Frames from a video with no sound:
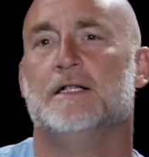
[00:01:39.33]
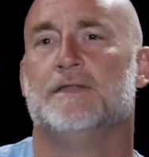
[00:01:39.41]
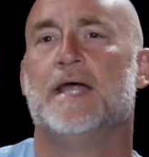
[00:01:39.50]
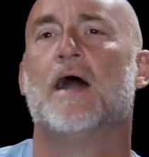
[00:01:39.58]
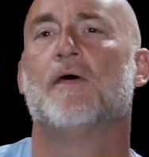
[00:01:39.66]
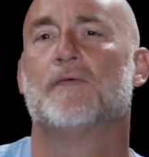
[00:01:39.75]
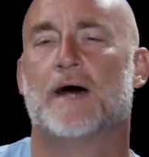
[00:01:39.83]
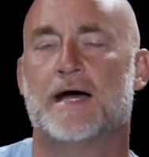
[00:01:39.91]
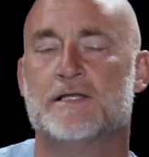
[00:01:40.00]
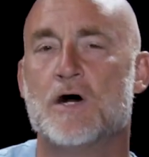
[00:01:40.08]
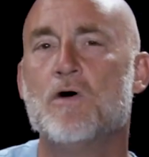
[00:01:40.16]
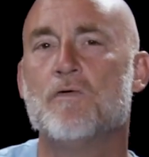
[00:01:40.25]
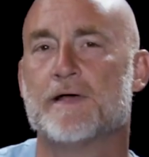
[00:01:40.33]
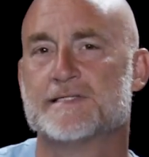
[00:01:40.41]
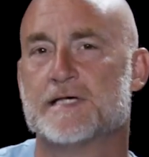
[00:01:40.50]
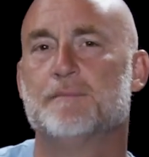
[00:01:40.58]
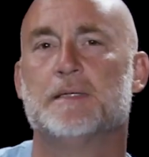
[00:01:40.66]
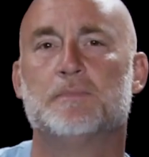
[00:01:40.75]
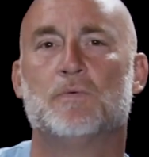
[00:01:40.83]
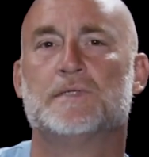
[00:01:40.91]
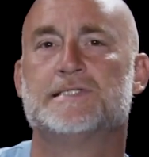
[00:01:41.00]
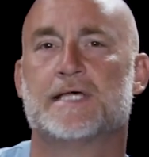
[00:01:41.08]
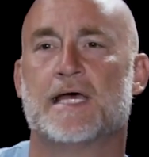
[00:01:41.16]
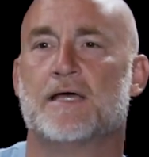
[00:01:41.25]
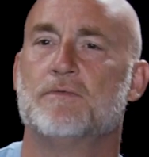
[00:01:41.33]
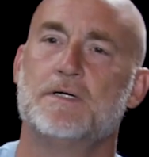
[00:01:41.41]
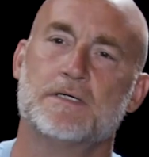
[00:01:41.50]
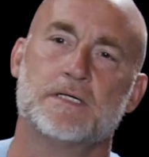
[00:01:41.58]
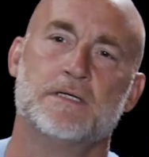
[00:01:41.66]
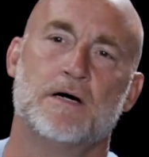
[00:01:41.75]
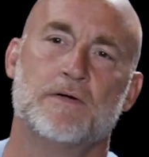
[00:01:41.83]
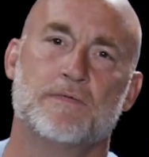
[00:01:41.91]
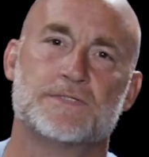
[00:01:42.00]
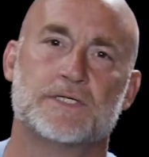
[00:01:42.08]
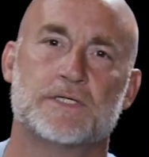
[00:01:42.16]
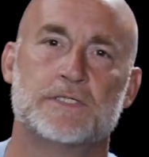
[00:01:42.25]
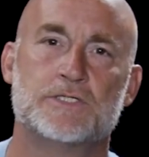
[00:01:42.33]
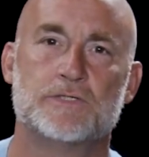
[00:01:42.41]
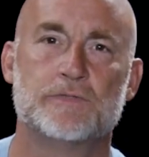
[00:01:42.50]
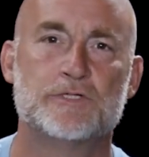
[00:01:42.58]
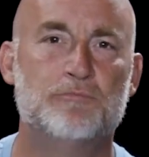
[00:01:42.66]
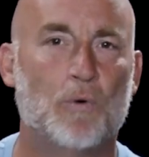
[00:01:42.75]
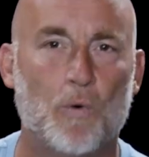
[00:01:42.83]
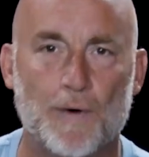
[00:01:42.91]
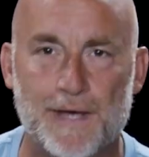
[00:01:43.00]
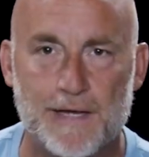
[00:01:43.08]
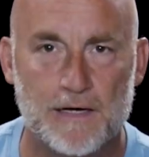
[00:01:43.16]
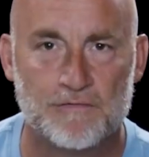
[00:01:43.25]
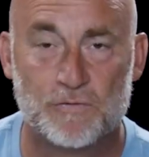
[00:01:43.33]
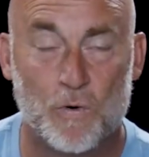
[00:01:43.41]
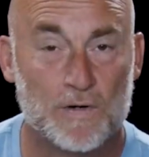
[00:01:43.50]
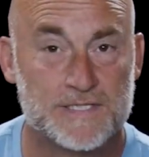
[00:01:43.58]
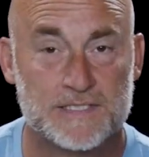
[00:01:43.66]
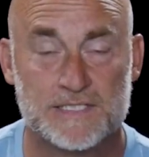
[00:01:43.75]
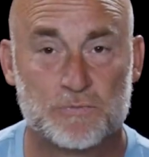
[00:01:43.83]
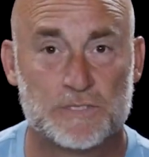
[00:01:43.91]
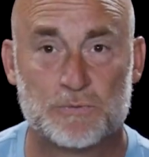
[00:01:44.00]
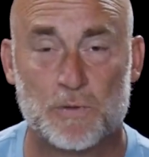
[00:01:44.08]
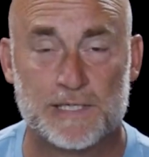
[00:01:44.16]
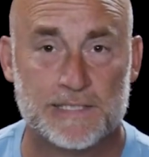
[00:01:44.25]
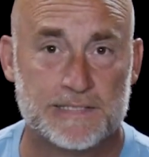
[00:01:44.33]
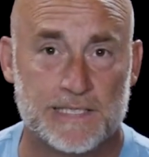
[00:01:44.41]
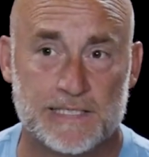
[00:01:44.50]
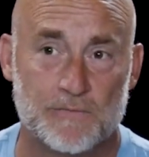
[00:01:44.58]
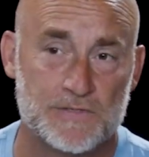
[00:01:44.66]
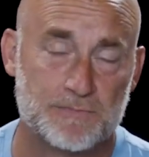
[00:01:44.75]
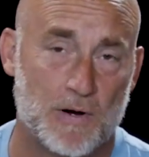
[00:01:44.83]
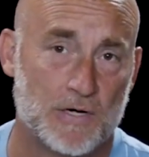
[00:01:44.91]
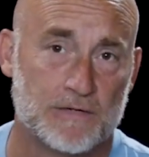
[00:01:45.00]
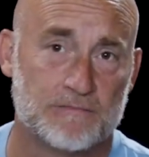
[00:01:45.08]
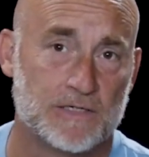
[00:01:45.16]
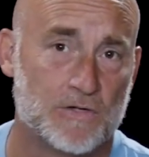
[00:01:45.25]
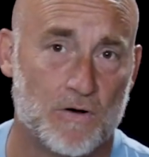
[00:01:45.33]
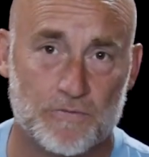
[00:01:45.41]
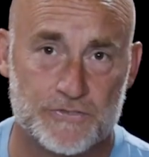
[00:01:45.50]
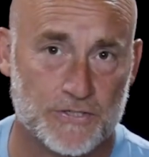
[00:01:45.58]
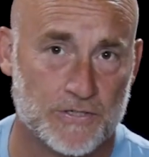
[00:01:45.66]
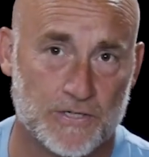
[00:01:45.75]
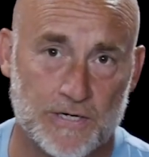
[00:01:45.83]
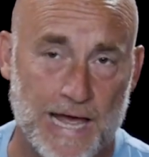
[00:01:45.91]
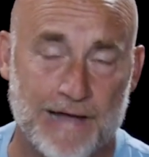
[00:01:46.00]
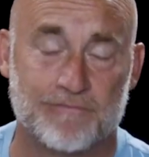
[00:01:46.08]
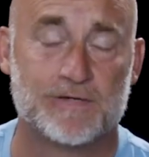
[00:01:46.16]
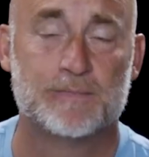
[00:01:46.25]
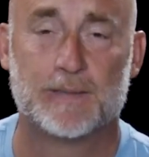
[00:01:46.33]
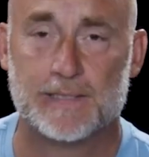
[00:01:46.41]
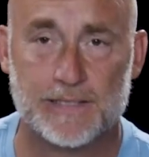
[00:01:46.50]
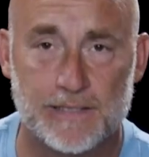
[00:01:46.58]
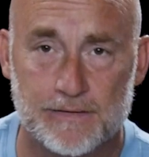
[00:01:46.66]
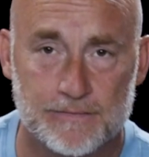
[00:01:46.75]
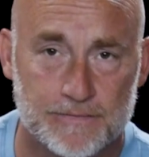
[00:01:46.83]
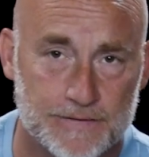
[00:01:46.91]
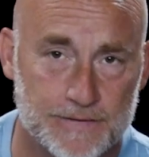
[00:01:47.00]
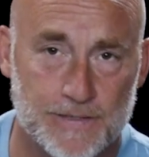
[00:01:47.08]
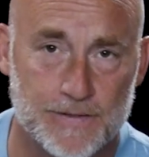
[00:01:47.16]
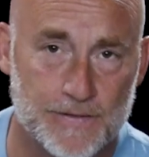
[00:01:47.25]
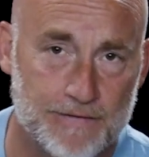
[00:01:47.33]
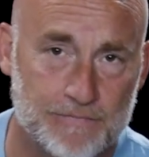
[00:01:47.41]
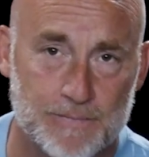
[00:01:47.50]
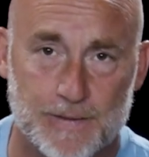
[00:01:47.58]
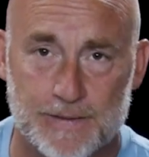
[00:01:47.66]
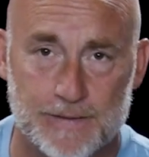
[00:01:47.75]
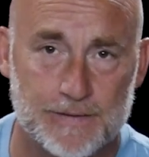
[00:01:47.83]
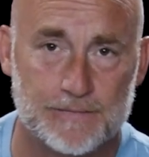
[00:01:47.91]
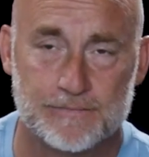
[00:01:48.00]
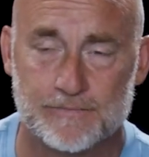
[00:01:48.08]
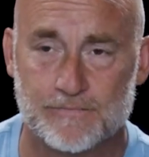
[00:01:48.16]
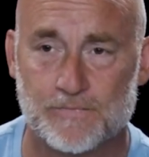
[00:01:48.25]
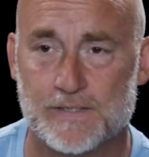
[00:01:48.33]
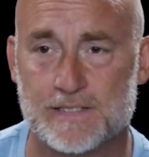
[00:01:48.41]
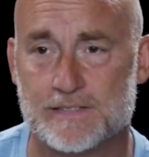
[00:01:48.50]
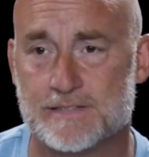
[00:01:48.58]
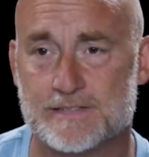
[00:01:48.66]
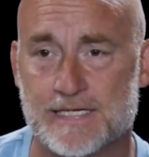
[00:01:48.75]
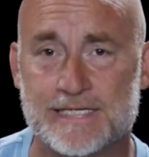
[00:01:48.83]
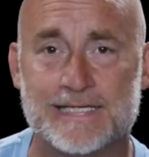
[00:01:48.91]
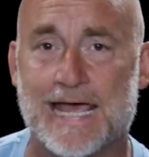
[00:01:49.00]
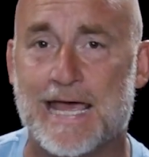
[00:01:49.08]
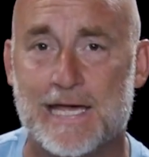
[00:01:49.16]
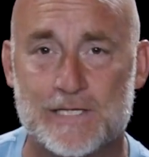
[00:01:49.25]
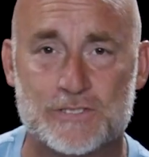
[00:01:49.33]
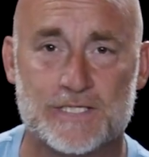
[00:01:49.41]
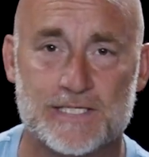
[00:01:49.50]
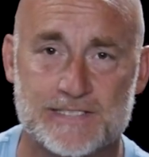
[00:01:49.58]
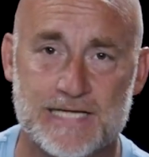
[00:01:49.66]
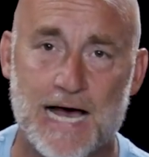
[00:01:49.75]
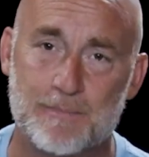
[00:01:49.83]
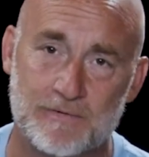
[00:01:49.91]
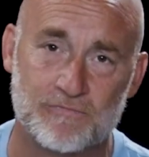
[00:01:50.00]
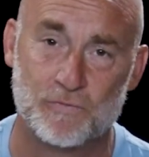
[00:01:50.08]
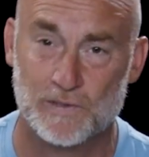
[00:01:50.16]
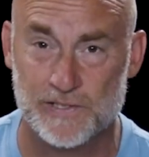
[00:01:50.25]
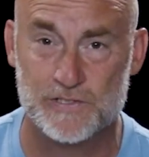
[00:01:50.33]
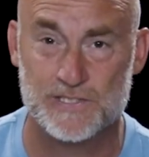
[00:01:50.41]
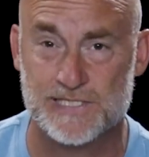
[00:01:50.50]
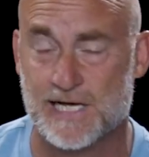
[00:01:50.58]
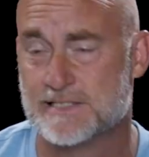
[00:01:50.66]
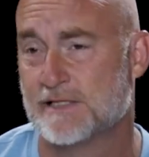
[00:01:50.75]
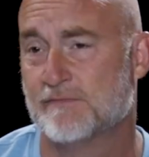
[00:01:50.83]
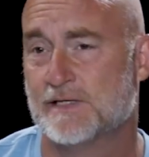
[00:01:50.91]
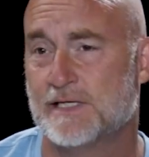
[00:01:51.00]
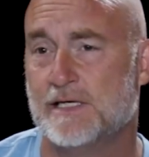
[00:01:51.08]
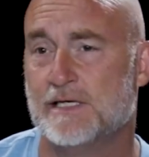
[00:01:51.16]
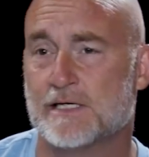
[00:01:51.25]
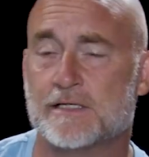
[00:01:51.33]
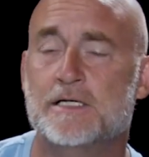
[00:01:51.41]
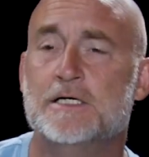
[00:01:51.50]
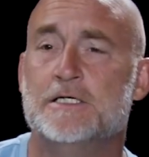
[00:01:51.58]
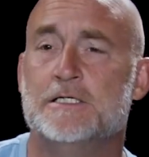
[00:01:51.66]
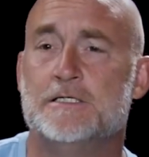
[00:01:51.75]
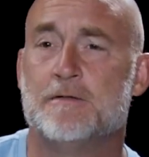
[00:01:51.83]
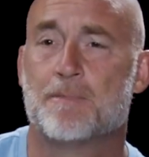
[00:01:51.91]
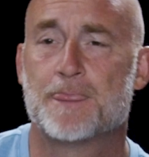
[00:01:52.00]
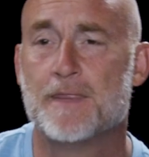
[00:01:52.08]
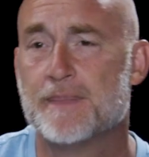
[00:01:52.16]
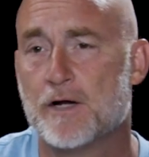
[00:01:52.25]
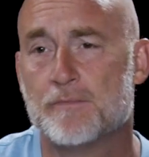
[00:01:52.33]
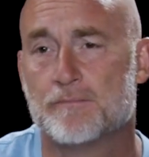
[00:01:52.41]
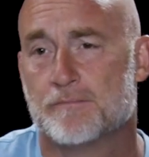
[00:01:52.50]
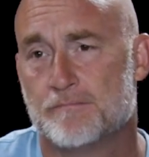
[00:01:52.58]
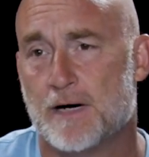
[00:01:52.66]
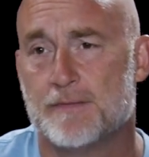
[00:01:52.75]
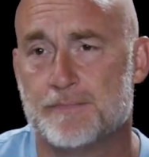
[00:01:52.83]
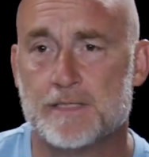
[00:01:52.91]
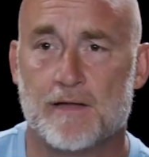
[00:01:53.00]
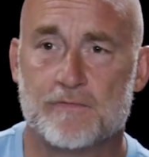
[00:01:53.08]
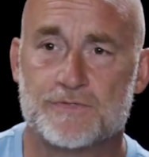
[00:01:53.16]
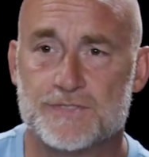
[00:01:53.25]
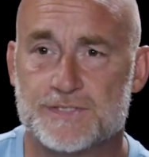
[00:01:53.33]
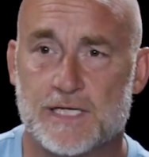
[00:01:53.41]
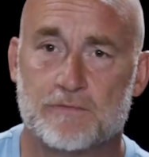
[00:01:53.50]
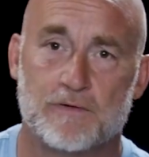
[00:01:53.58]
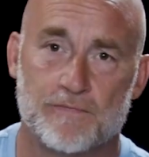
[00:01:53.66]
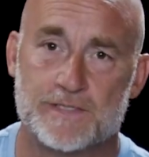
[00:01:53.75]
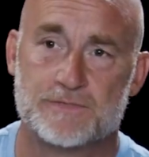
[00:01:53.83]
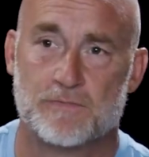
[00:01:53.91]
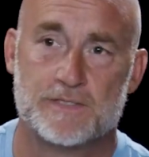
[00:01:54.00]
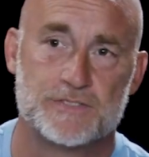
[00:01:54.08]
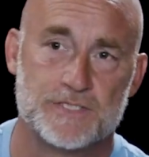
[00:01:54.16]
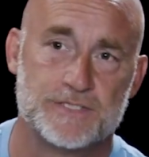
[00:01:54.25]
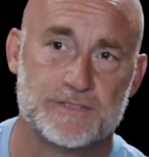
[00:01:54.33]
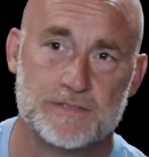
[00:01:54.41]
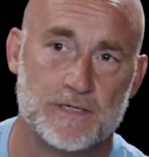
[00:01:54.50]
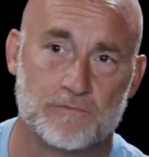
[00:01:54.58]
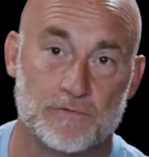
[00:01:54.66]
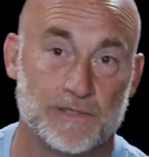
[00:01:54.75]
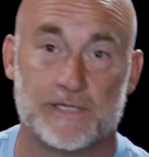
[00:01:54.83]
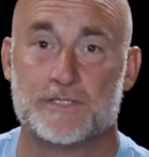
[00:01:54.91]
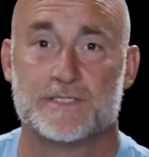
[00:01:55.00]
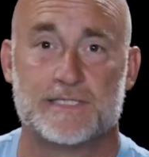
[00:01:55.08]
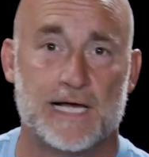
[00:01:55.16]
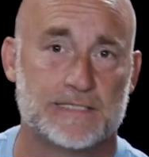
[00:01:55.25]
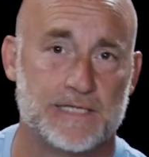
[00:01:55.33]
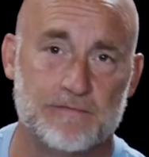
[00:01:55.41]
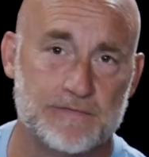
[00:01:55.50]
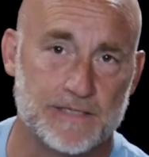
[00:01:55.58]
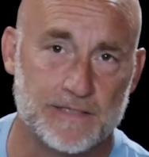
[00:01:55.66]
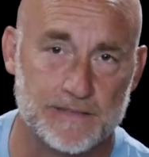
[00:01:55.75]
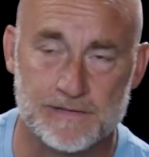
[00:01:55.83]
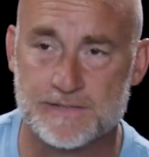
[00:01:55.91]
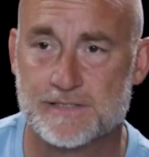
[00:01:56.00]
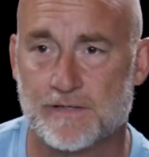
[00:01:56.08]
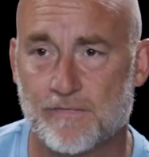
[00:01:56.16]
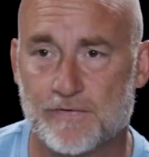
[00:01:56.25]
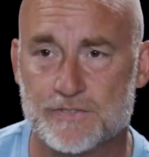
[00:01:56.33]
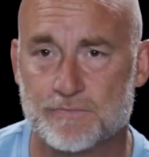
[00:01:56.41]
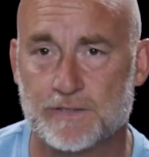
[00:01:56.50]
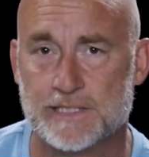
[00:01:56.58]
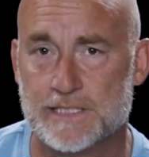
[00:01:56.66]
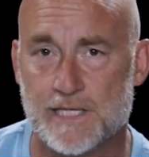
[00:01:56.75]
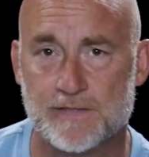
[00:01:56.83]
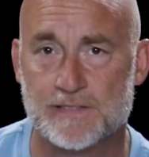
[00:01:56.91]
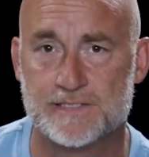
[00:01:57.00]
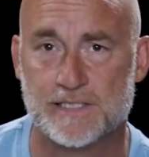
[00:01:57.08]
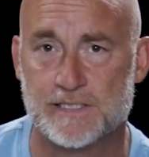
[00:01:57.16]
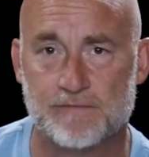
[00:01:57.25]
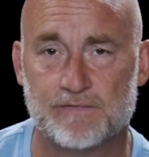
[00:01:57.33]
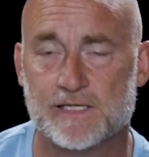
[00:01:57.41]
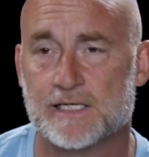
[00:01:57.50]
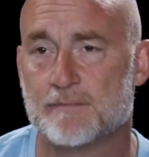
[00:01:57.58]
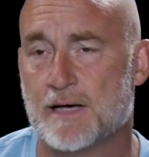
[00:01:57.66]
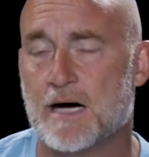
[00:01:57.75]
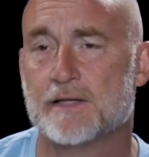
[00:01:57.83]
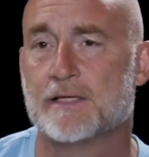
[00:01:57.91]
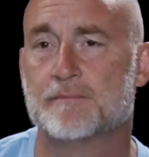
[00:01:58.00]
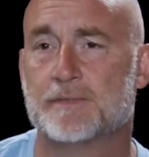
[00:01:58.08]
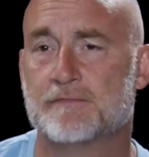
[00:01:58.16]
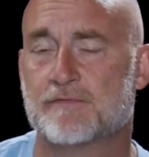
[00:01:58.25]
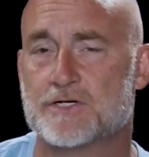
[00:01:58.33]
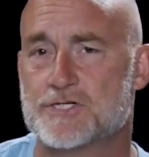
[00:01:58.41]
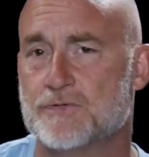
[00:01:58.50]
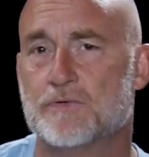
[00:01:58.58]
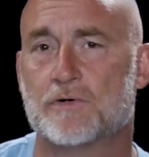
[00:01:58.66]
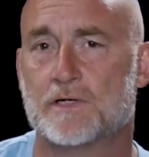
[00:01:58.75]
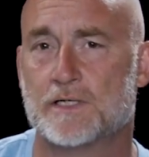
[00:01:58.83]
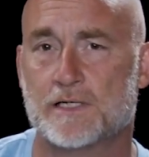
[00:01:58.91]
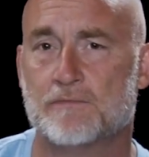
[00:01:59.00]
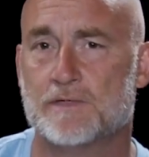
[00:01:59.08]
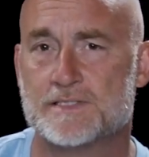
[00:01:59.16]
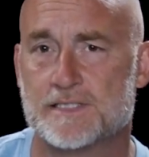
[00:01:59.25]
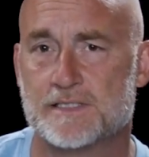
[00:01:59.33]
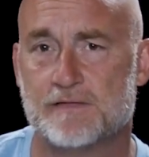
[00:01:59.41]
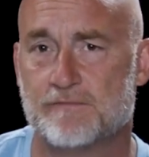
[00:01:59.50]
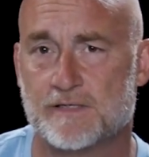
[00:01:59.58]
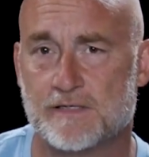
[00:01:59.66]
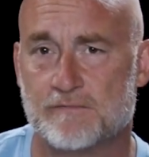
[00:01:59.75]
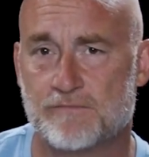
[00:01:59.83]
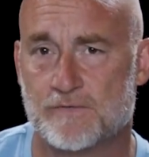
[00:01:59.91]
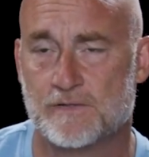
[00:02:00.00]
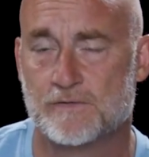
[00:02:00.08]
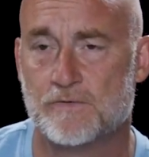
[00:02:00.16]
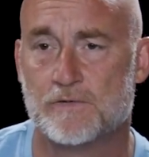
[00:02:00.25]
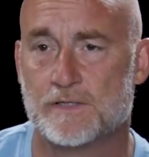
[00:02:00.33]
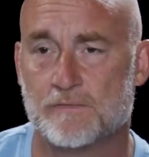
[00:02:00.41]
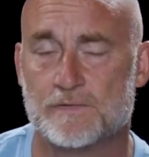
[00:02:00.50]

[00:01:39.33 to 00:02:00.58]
Now, I know that some people would say, well, you know, he was a good Jewish boy. Of course, this was what he did. It was part of the culture. Everybody, you know, everybody was engaged in this type of religious activity. And then there might be others who say, well, this was just, you know, religious activity. And so there's really nothing significant about it. But for sure, it was significant for the Lord.